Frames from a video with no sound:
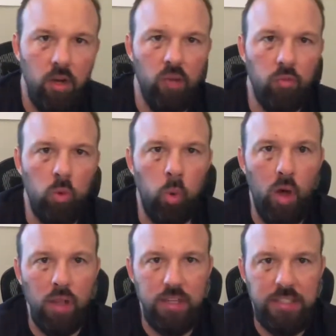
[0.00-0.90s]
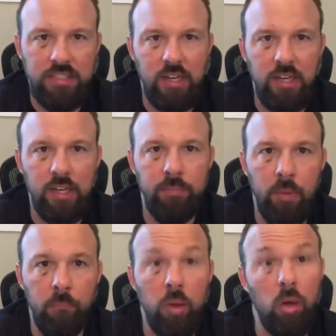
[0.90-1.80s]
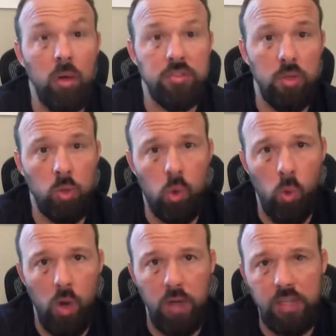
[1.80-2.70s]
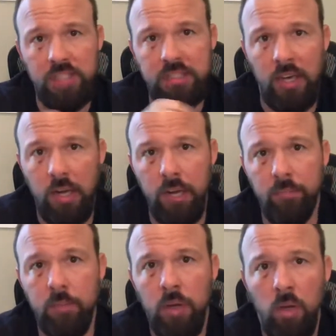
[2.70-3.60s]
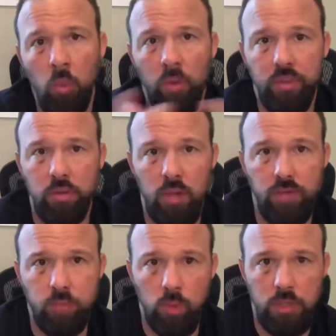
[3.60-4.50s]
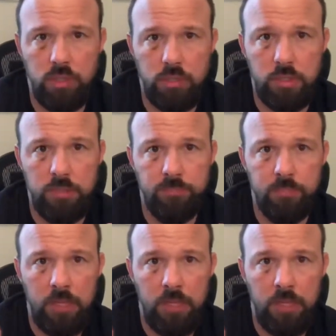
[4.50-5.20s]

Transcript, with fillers: of quality time, but also quantity time with your loved ones.